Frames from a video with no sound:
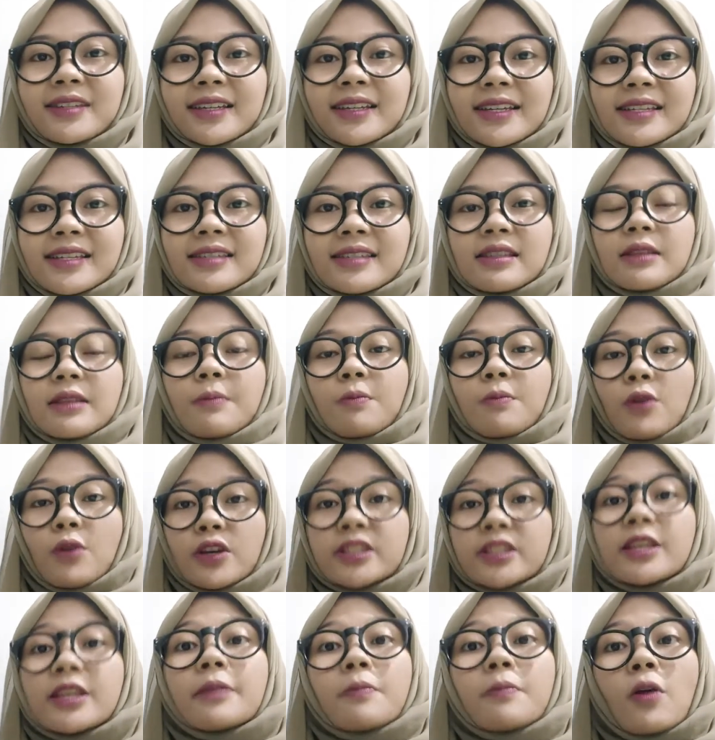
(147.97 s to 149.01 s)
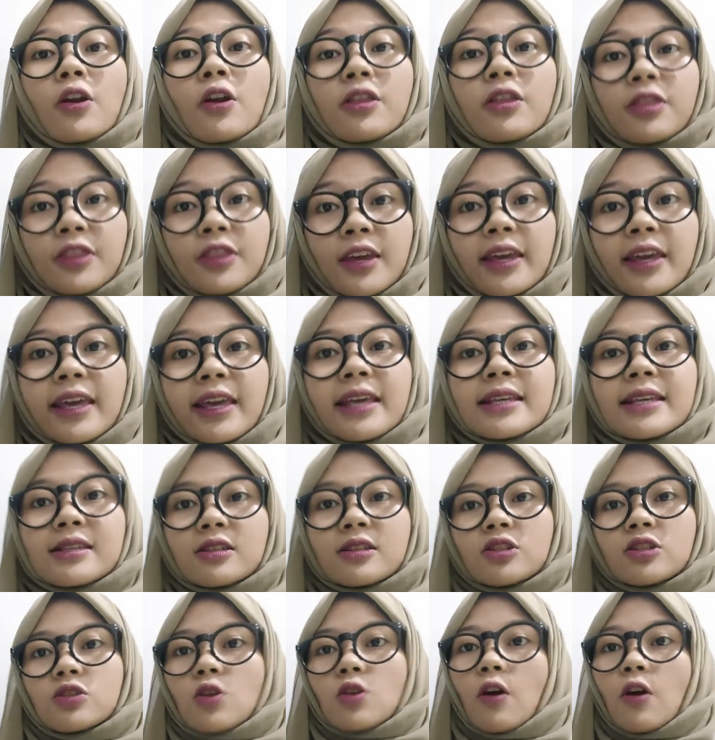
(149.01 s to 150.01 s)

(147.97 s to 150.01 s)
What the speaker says: is the most important thing is